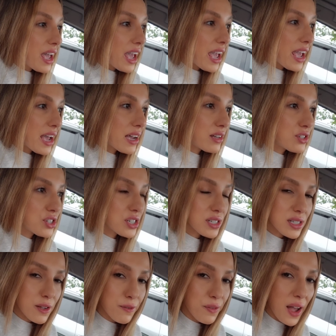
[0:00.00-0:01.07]
And
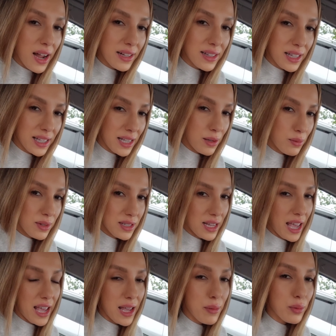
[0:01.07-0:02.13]
just the fact that he was
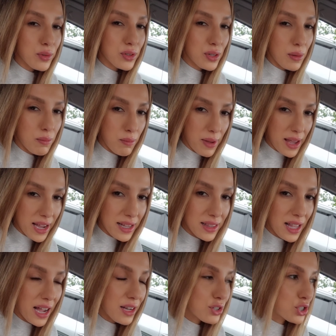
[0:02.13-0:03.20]
able to make
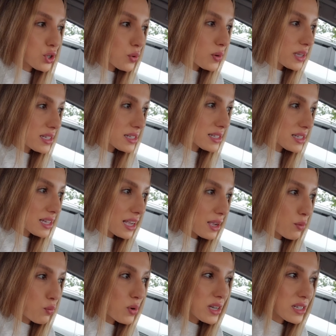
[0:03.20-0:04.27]
that choice
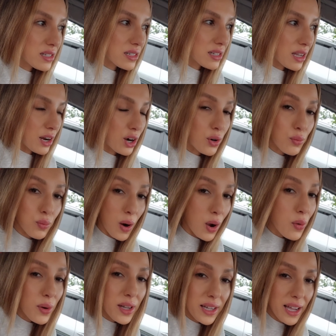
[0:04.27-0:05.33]
was
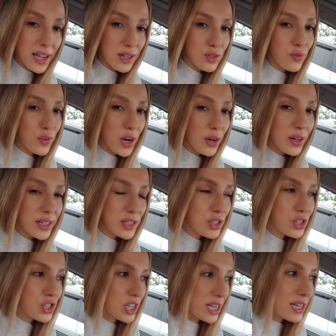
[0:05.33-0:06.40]
heroic and very
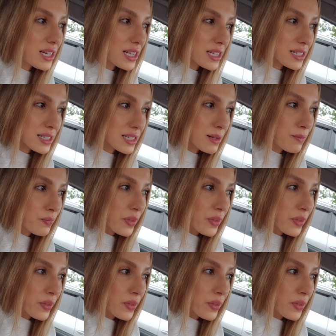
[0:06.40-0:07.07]
genius.